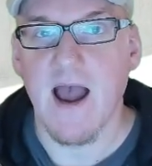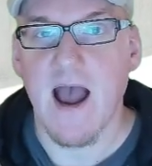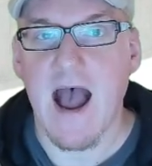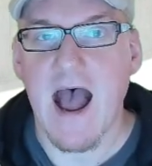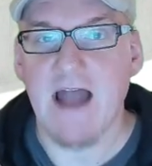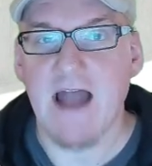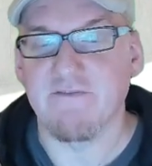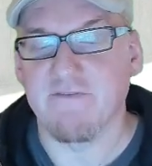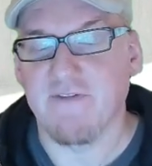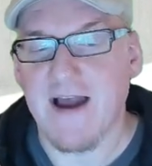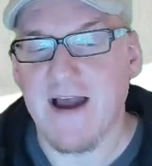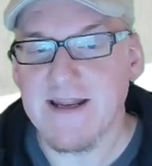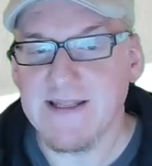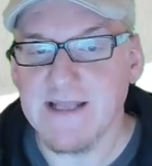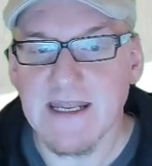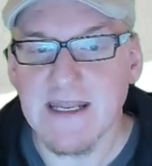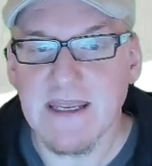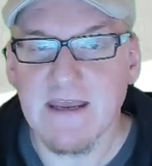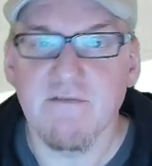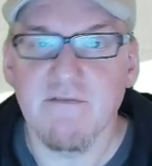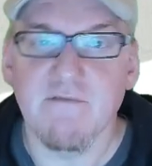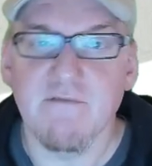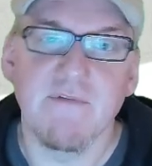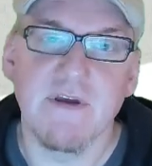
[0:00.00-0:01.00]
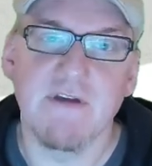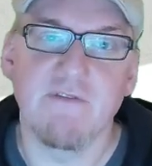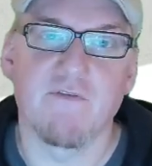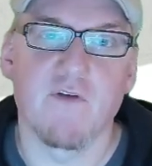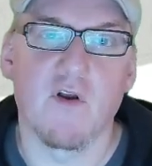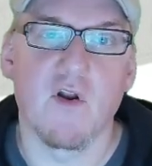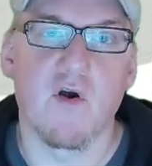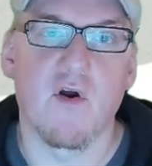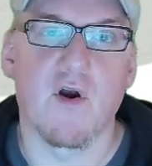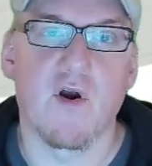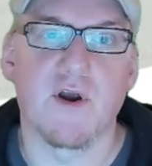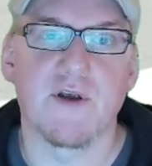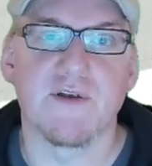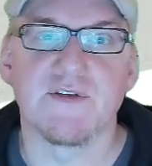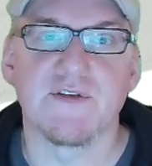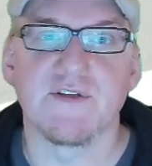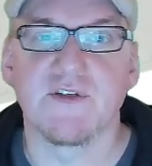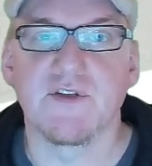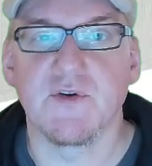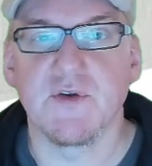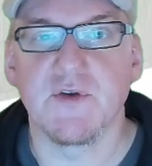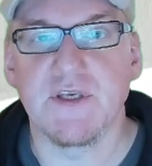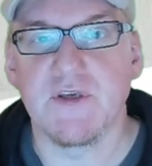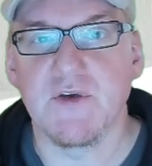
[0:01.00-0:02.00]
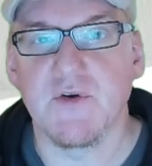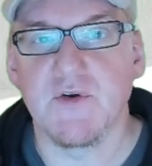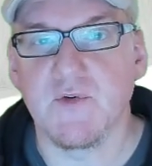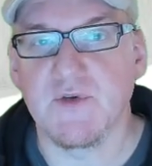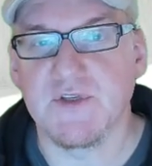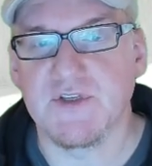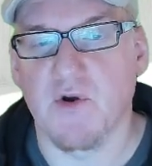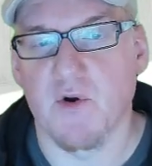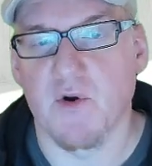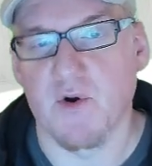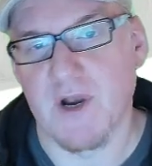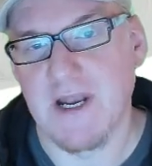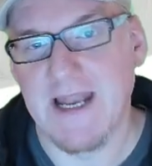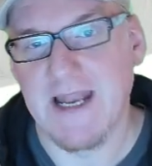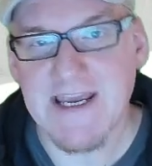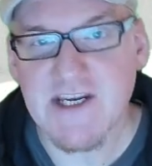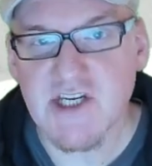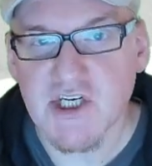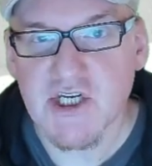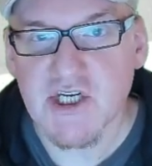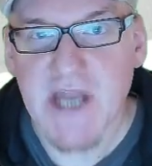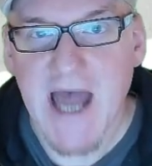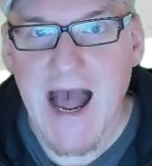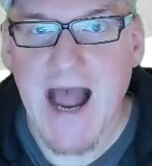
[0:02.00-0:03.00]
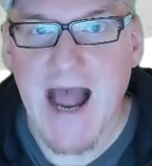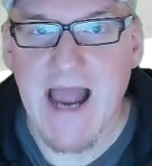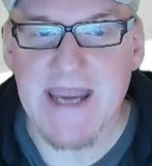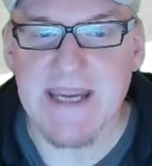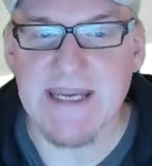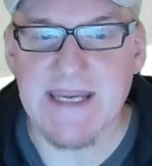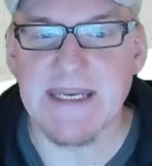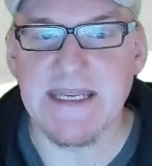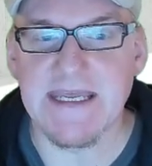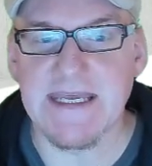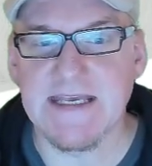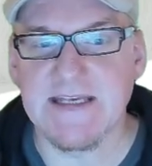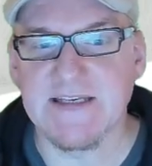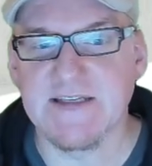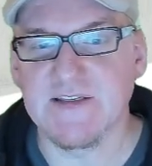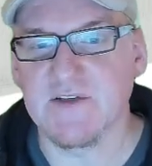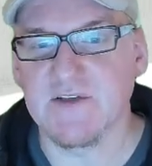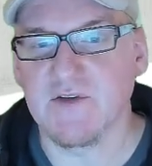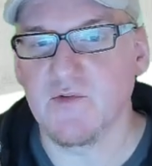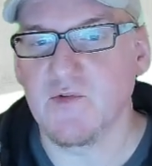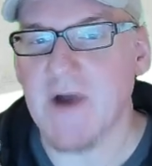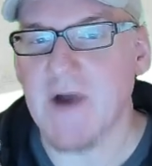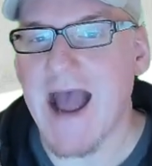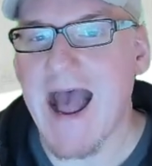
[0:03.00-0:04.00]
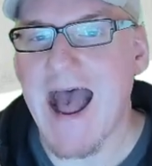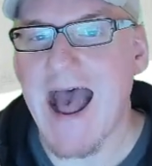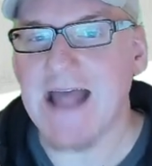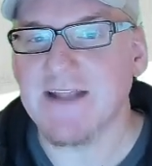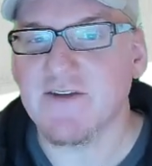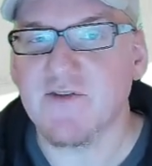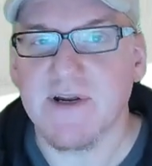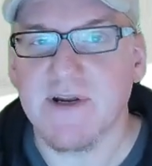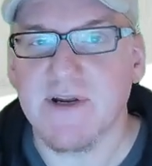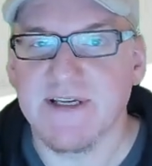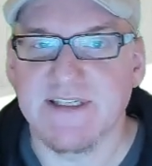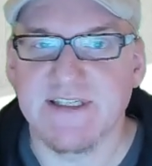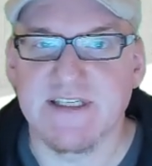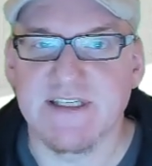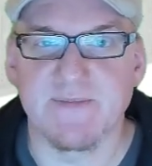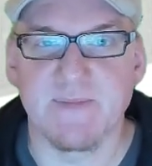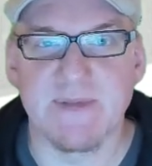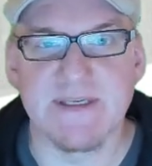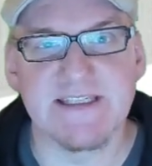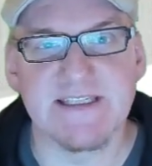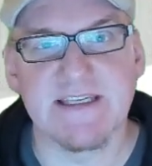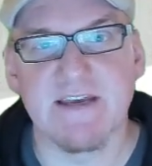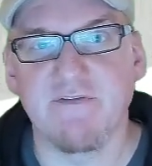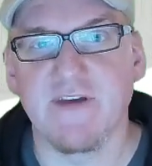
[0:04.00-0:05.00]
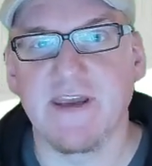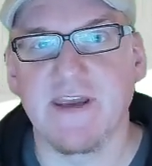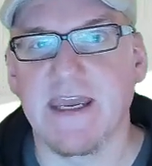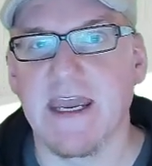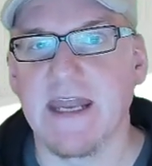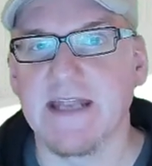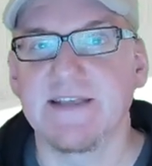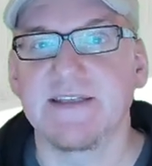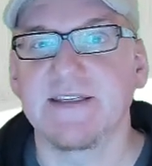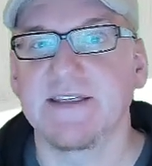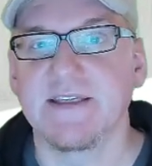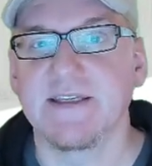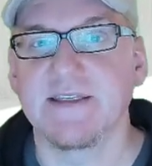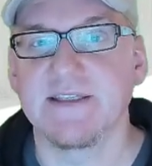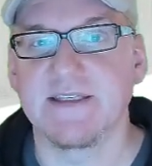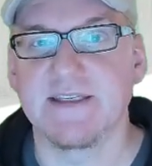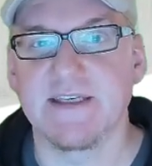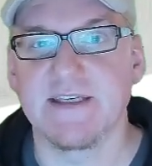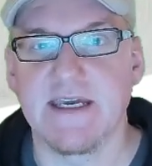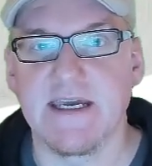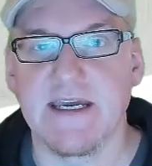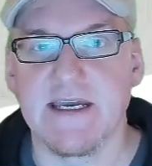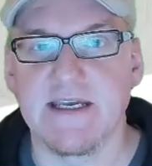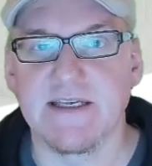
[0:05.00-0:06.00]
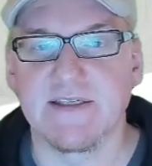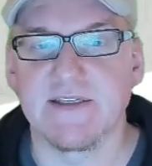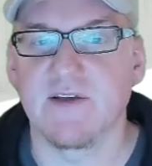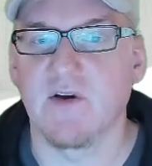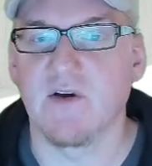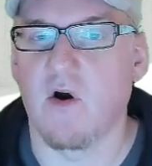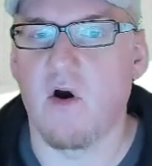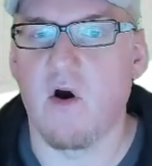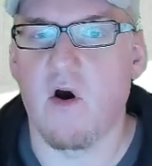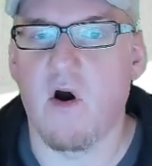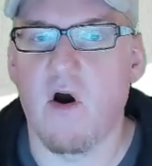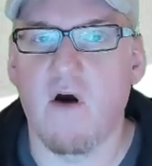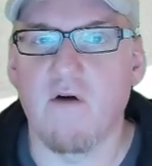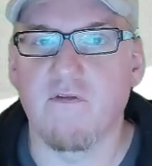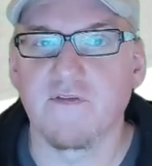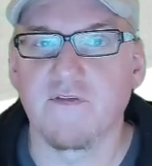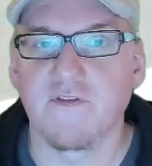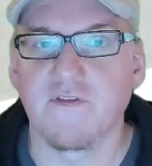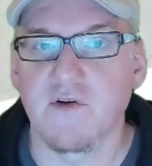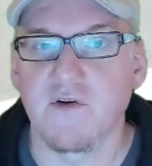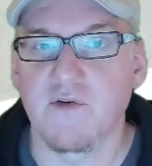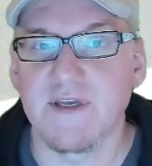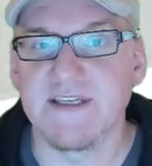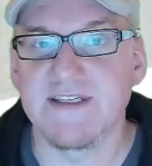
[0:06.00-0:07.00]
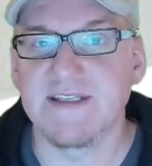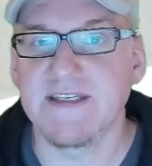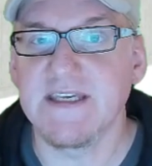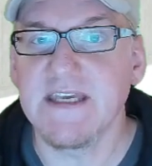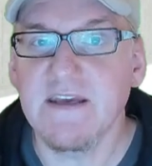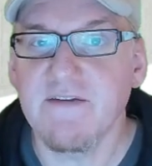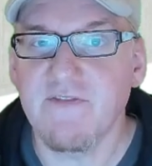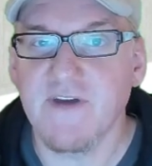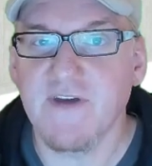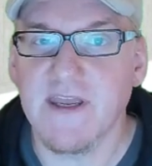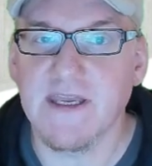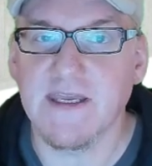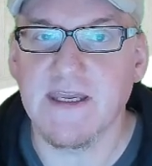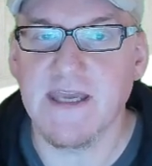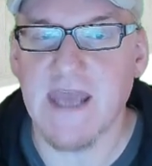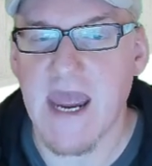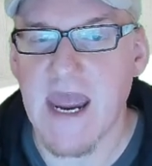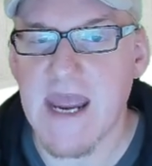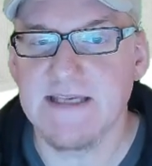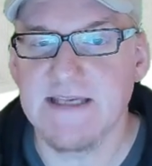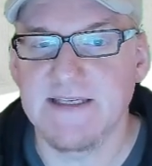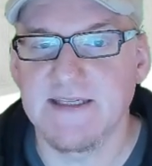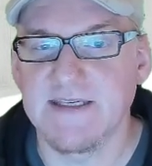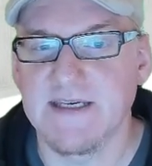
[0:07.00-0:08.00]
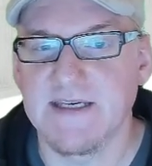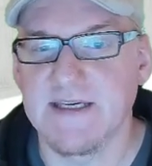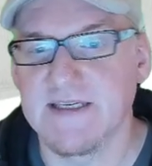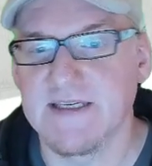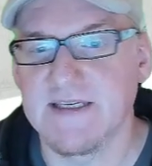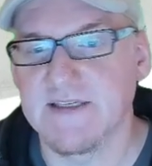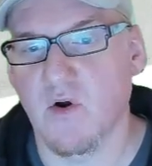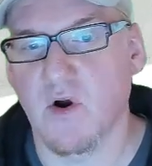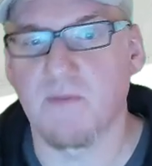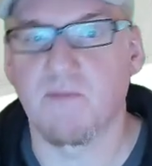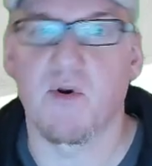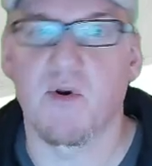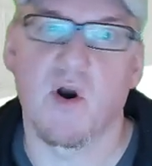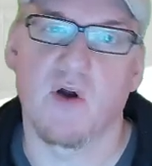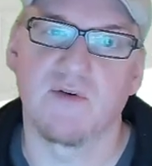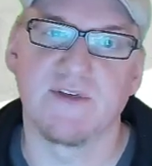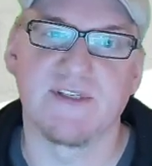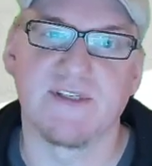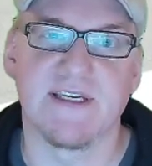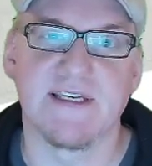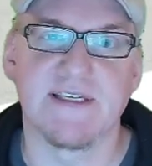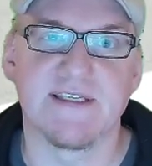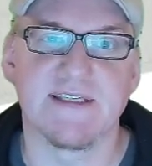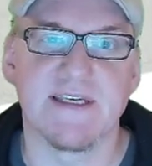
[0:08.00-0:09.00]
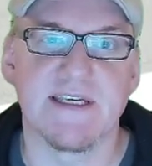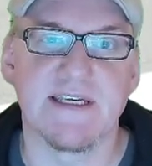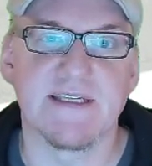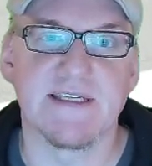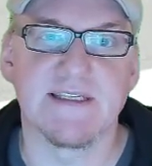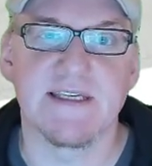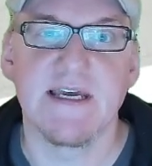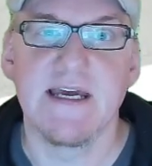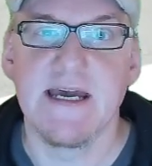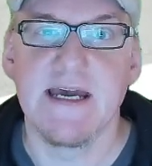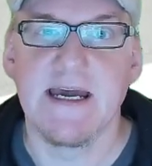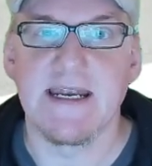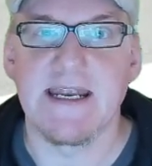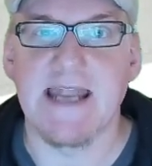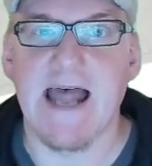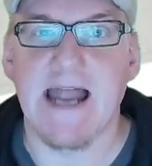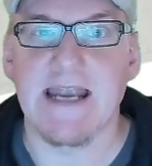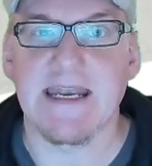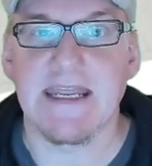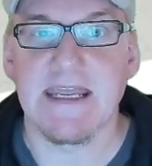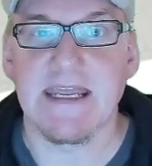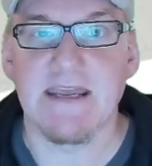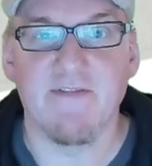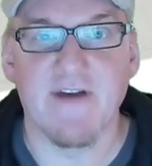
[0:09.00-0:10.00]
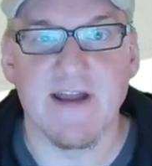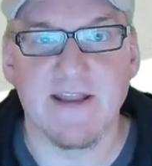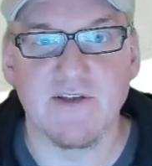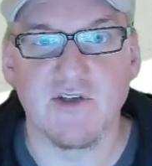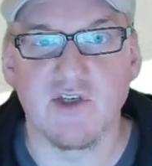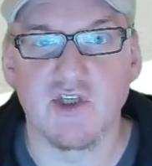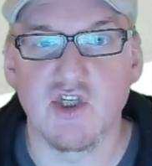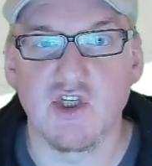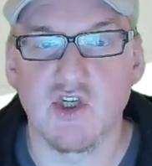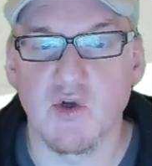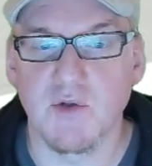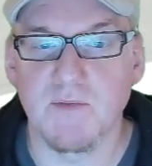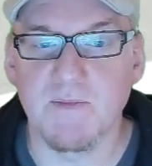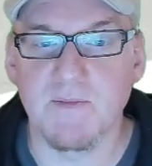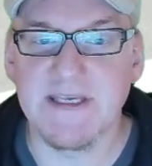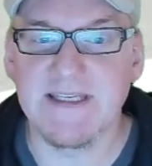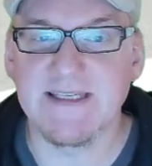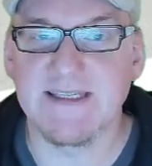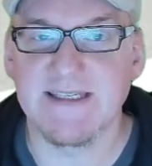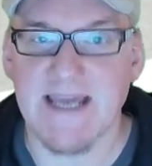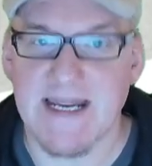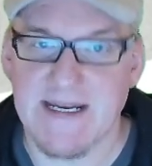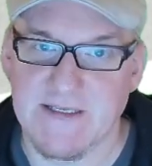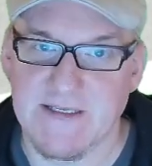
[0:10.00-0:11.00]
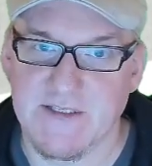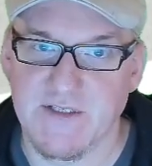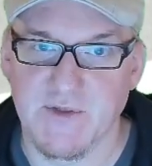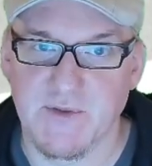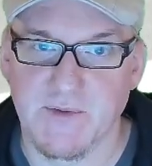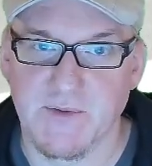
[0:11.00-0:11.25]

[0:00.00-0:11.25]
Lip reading: And finally, we've learned to use correlation IDs to address specific instances of the receiving cases or processes that events should be sent to.